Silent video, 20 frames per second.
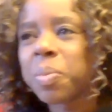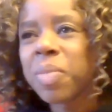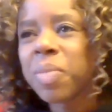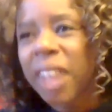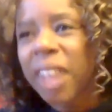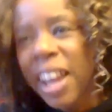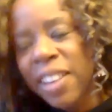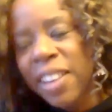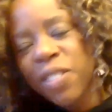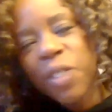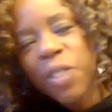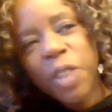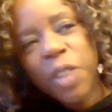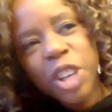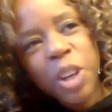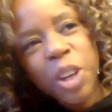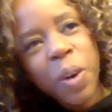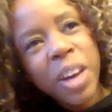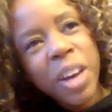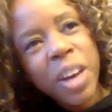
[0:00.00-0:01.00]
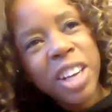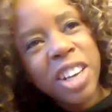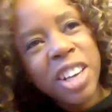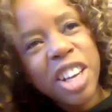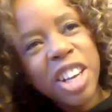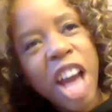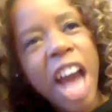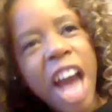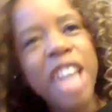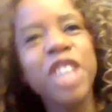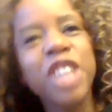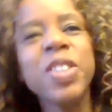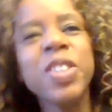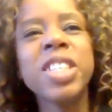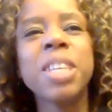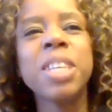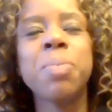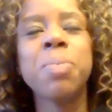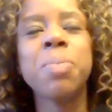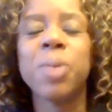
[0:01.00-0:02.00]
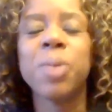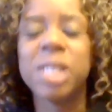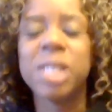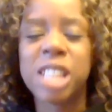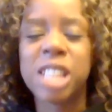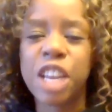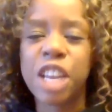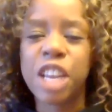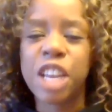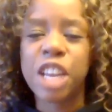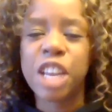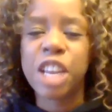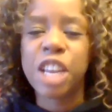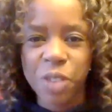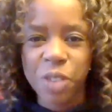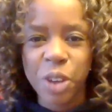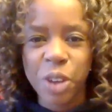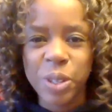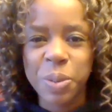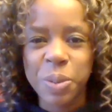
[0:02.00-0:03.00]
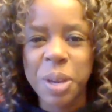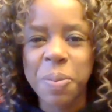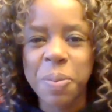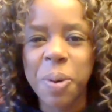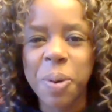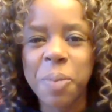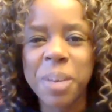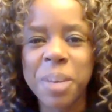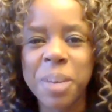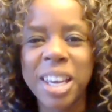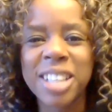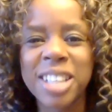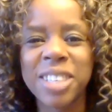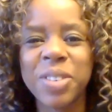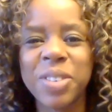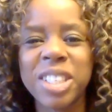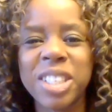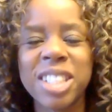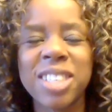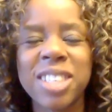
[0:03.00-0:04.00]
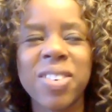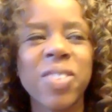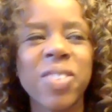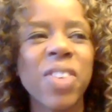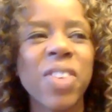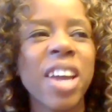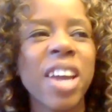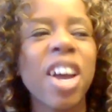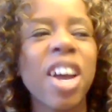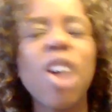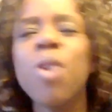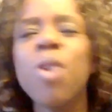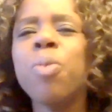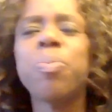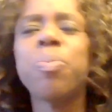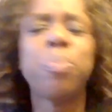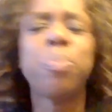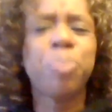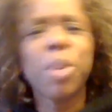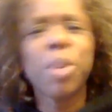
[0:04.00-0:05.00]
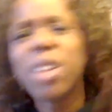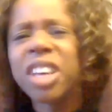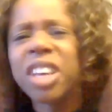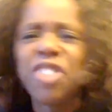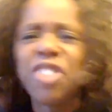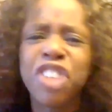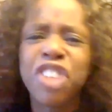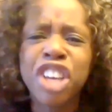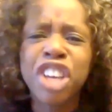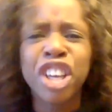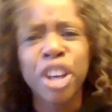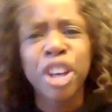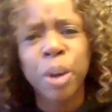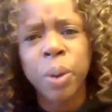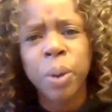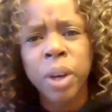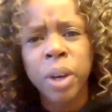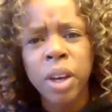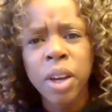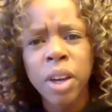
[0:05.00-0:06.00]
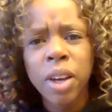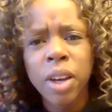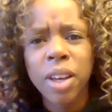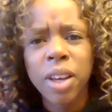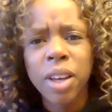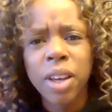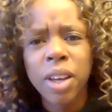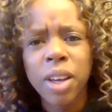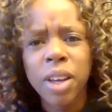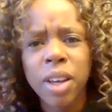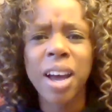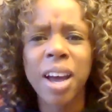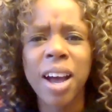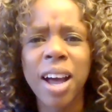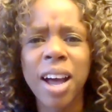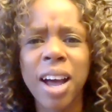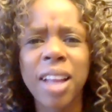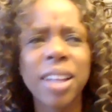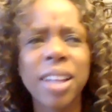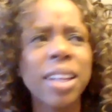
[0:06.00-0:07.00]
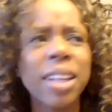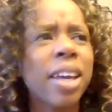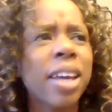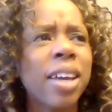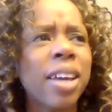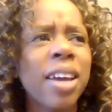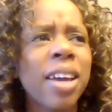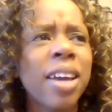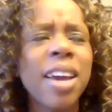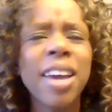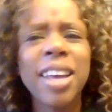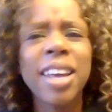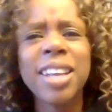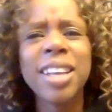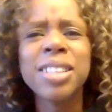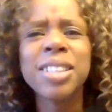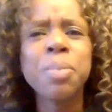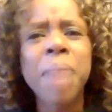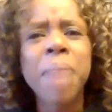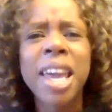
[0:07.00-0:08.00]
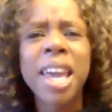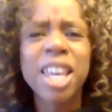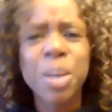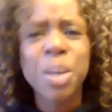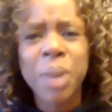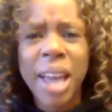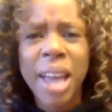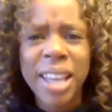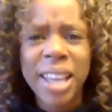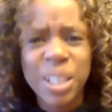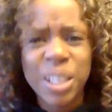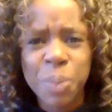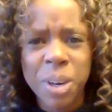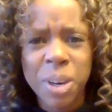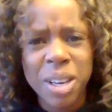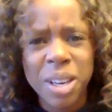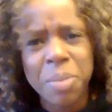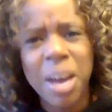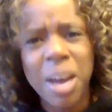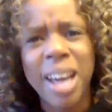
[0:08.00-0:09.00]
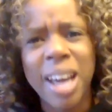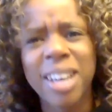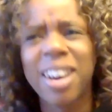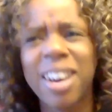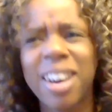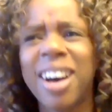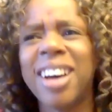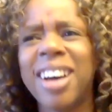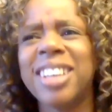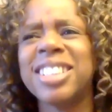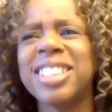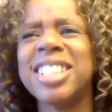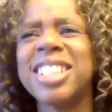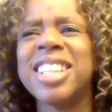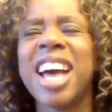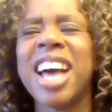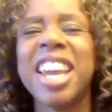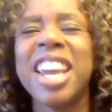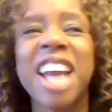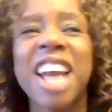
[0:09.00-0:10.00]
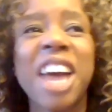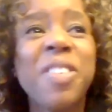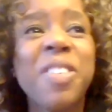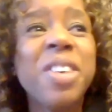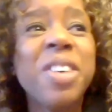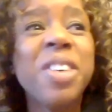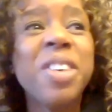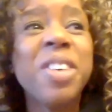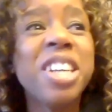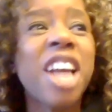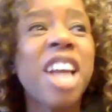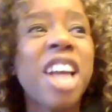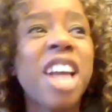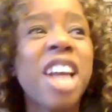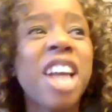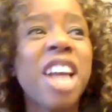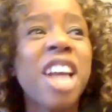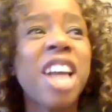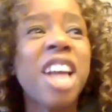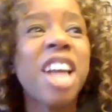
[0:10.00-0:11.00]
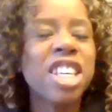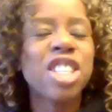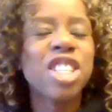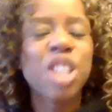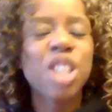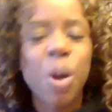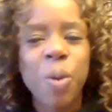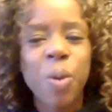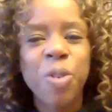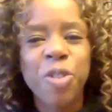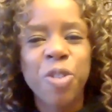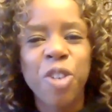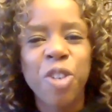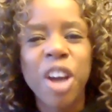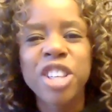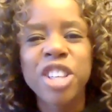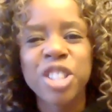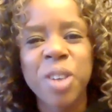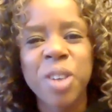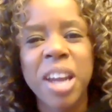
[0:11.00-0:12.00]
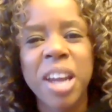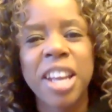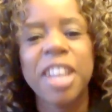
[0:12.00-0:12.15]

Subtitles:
And, you know, and I used to be resentful of those people because it was just sort of like, oh, bully for you. You know, golly, it doesn't make you an expert in my dogs. Cause, and I would just get so frustrated.